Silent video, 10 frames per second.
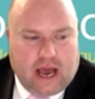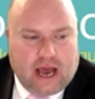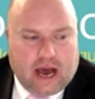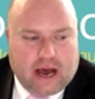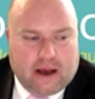
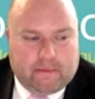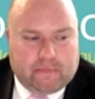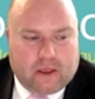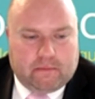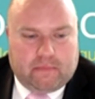
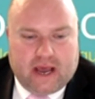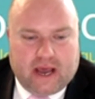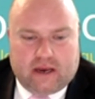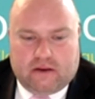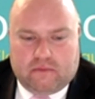
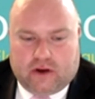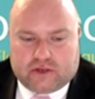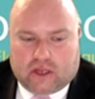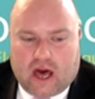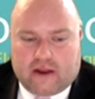but
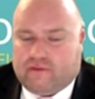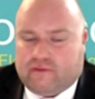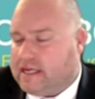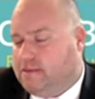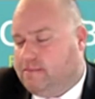there's a lot of
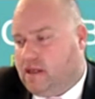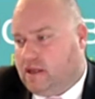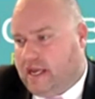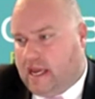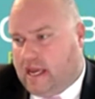
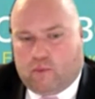flexibility